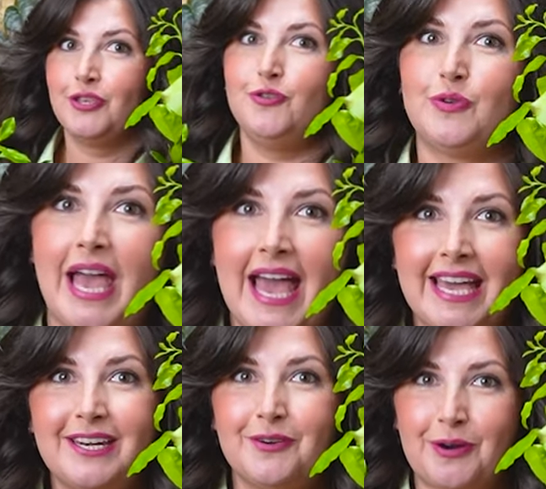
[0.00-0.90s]
You
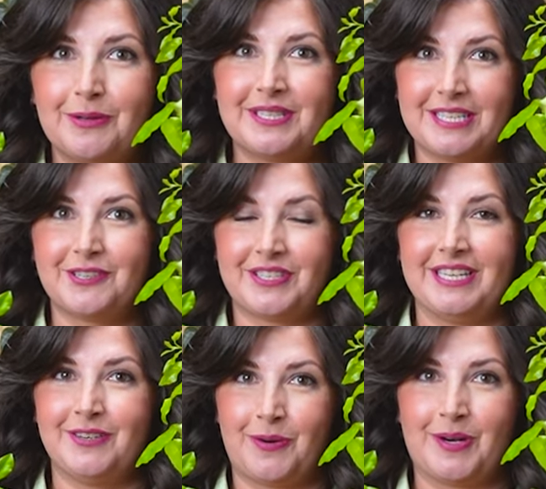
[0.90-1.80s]
can grow citrus
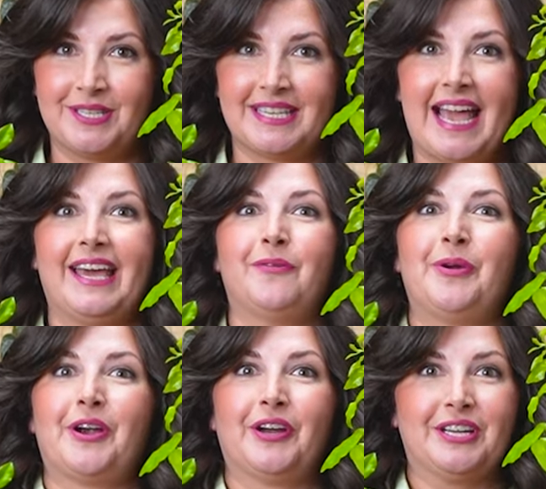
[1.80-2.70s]
indoors, and
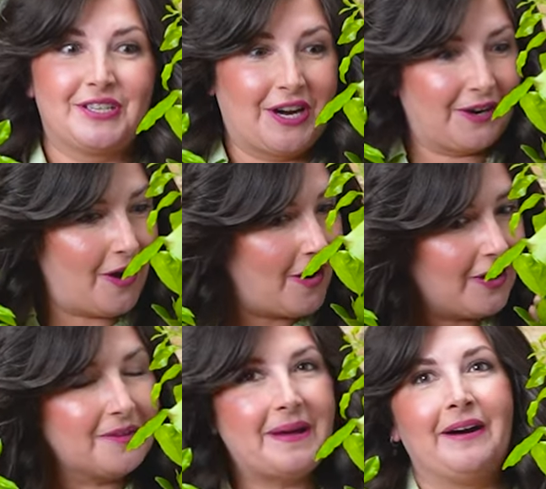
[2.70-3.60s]
we are going to talk
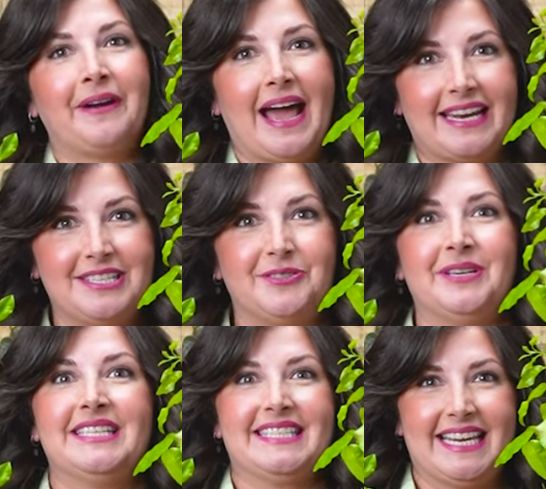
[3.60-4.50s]
all about how to do
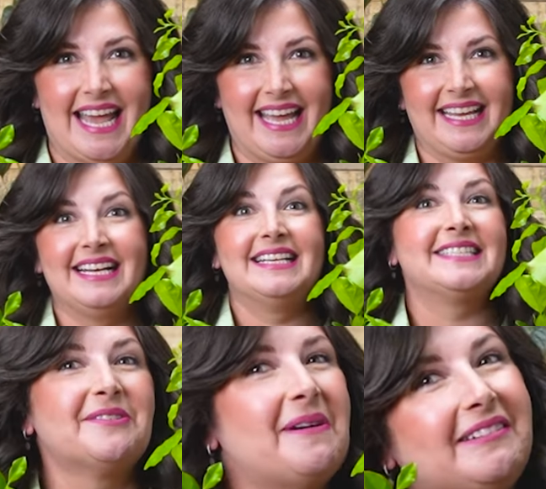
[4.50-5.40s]
it today.
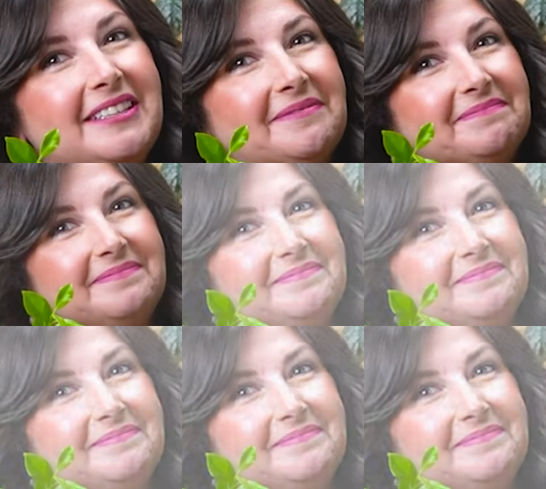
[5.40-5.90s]
So, welcome.